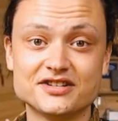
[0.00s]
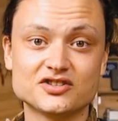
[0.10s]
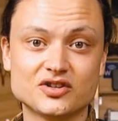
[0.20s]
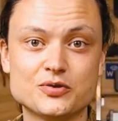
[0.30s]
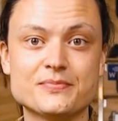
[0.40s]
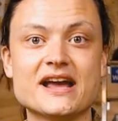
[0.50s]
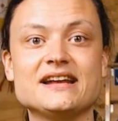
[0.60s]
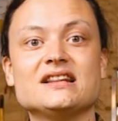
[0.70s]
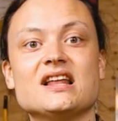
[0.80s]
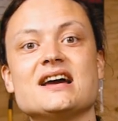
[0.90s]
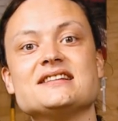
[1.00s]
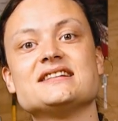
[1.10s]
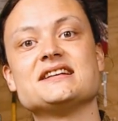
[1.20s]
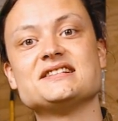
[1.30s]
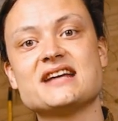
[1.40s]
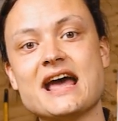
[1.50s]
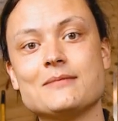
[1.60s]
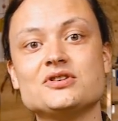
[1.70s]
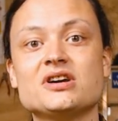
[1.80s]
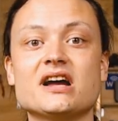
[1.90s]
this loop, any lines that are
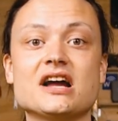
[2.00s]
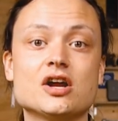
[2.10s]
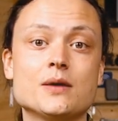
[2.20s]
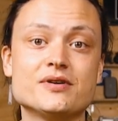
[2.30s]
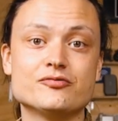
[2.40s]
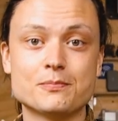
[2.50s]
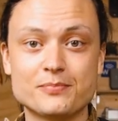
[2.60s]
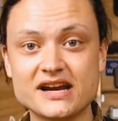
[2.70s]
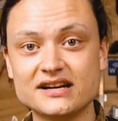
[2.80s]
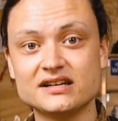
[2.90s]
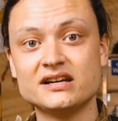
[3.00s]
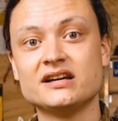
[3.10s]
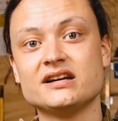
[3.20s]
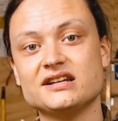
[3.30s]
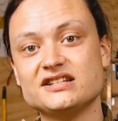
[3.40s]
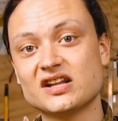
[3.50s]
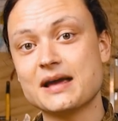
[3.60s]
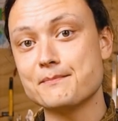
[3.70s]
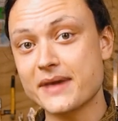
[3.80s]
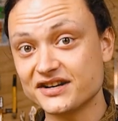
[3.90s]
tabbed are going to be repeated until
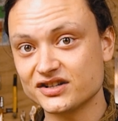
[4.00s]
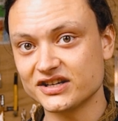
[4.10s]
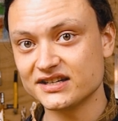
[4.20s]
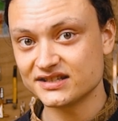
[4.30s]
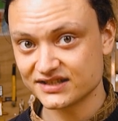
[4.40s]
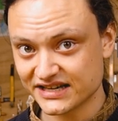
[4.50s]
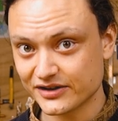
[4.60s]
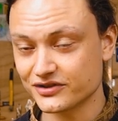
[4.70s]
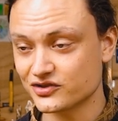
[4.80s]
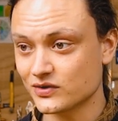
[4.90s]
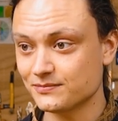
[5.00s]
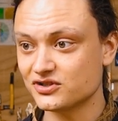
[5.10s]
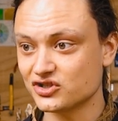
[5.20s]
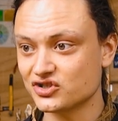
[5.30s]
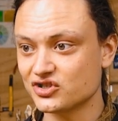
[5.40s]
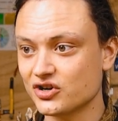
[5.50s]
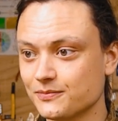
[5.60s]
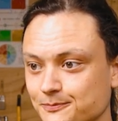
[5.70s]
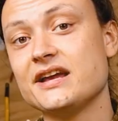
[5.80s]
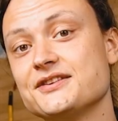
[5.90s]
I manually tell the script to
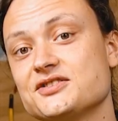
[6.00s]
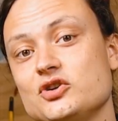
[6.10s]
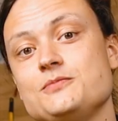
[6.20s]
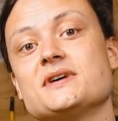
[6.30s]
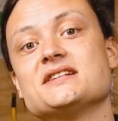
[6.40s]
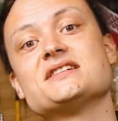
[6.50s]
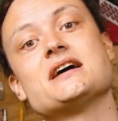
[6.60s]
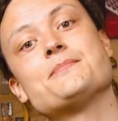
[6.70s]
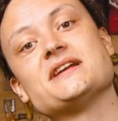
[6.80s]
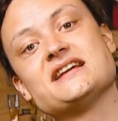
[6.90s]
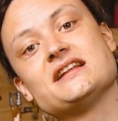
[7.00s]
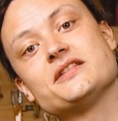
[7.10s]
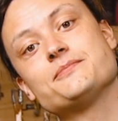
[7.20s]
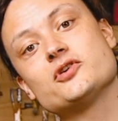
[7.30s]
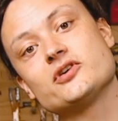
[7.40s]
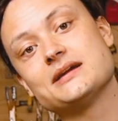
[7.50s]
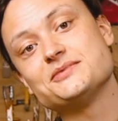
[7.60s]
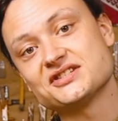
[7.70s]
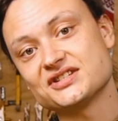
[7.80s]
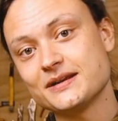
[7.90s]
stop. In this loop, I start by telling the program
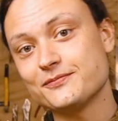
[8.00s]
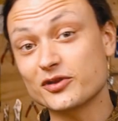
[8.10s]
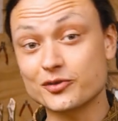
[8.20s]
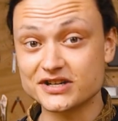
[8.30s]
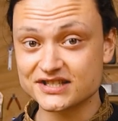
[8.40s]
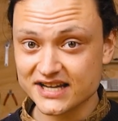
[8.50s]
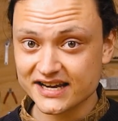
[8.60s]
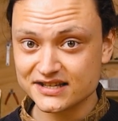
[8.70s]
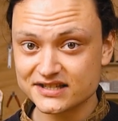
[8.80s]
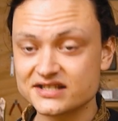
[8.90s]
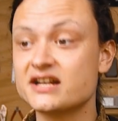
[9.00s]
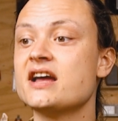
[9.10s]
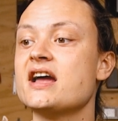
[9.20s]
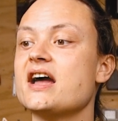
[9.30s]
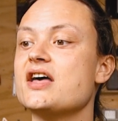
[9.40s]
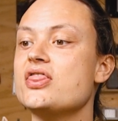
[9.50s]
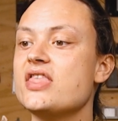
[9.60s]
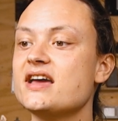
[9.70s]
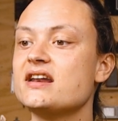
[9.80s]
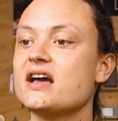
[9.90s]
to sleep for 3 seconds, and
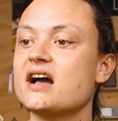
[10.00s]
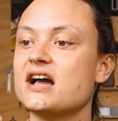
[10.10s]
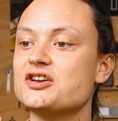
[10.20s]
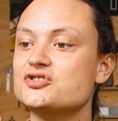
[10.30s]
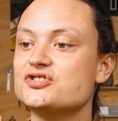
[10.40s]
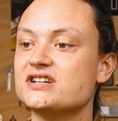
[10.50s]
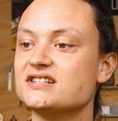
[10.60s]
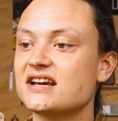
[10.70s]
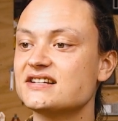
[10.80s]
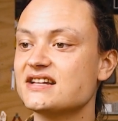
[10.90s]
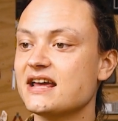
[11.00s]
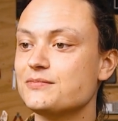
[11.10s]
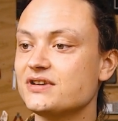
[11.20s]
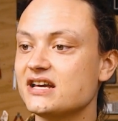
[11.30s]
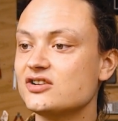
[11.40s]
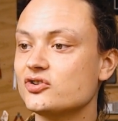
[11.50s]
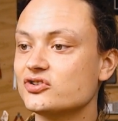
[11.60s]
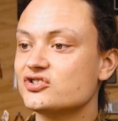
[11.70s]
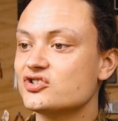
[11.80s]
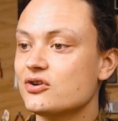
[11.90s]
then I use the exact same
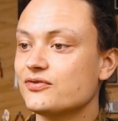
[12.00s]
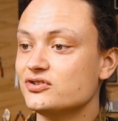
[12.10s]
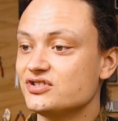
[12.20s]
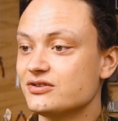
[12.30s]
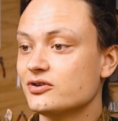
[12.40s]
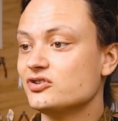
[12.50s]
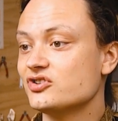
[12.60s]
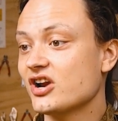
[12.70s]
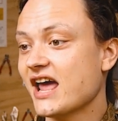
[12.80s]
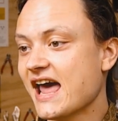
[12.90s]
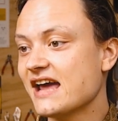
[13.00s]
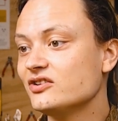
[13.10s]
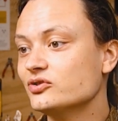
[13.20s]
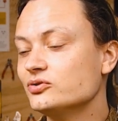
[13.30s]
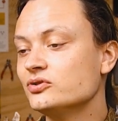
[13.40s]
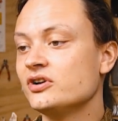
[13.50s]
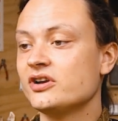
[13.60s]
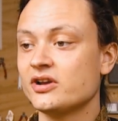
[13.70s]
kit.servo0.angle